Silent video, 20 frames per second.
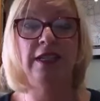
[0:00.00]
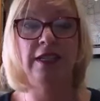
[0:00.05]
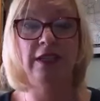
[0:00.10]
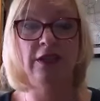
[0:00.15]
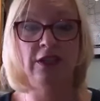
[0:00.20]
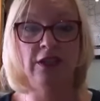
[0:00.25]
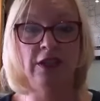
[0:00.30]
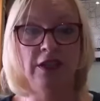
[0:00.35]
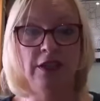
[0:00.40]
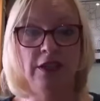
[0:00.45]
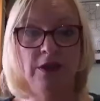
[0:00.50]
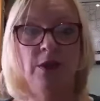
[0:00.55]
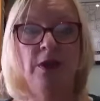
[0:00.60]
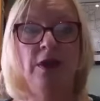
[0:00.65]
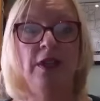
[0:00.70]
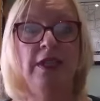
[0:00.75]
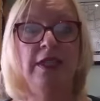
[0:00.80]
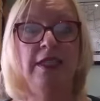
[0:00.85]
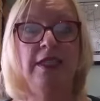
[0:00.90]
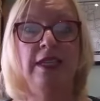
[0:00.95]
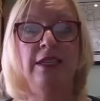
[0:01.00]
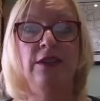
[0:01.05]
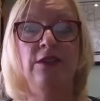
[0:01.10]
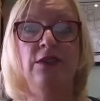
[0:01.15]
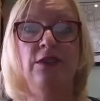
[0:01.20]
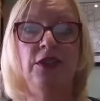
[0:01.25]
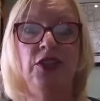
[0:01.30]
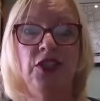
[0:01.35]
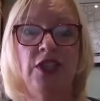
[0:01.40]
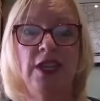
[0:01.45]
and look at the quality and
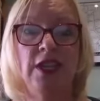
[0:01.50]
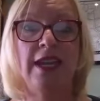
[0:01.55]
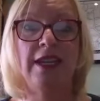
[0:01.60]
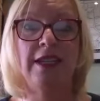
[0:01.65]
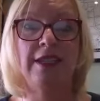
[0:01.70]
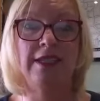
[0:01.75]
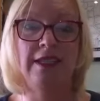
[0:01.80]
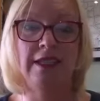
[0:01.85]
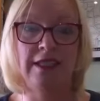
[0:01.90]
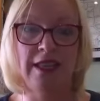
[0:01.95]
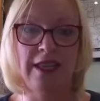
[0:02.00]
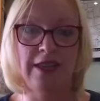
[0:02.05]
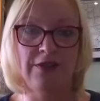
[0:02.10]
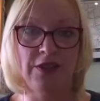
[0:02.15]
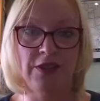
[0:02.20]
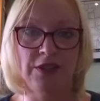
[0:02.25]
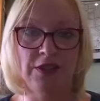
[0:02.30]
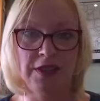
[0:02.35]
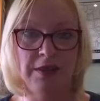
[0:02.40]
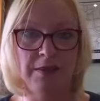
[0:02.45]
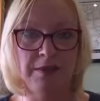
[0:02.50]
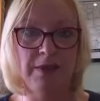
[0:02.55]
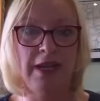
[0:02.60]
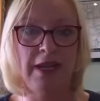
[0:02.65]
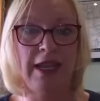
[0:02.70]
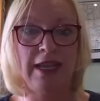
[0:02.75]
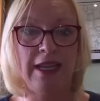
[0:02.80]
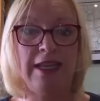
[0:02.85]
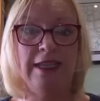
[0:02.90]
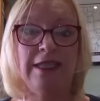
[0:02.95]
all the checks that they've got in
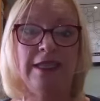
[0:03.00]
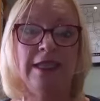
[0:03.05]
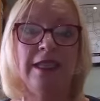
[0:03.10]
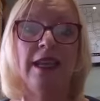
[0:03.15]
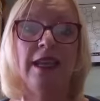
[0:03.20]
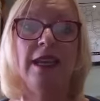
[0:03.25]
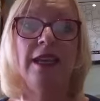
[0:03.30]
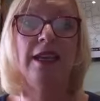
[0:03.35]
place